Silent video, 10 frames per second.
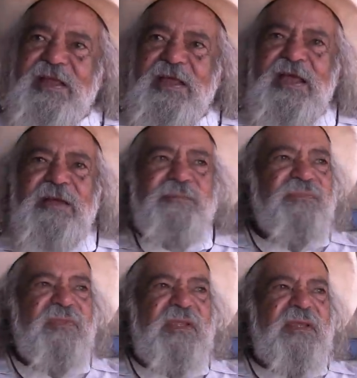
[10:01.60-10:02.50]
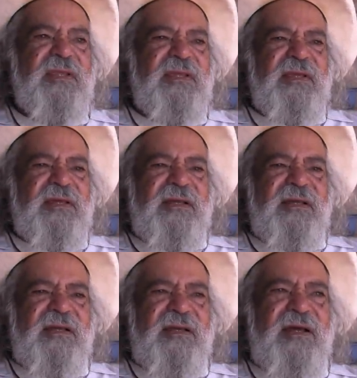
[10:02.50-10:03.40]
I
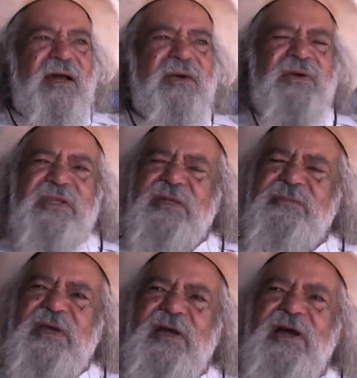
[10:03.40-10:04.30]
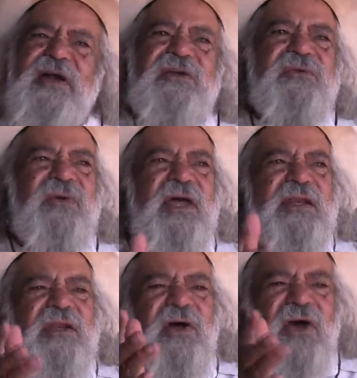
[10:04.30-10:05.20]
reckon I could
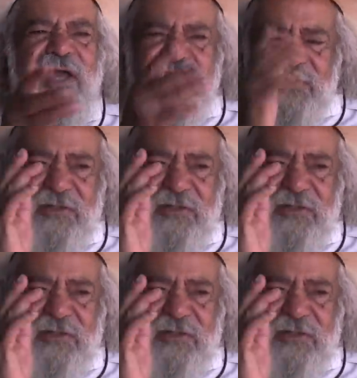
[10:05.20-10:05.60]
align